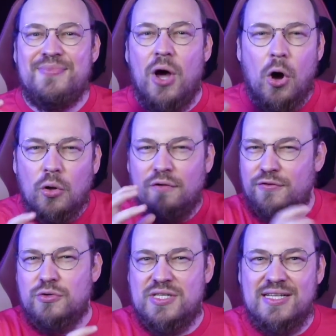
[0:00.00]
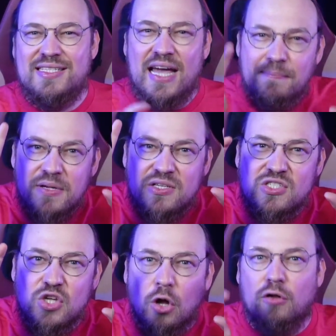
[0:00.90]
All of those things can't be
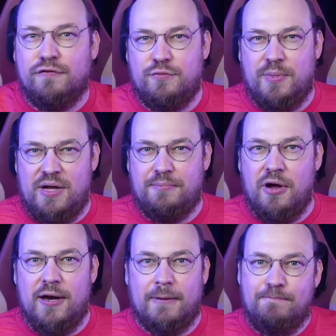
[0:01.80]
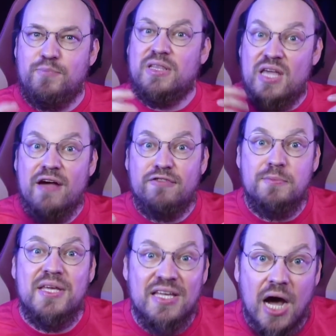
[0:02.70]
solved by a product, but they have to
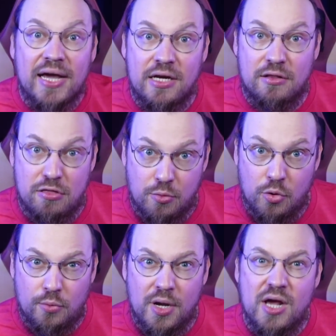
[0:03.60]
be guided through.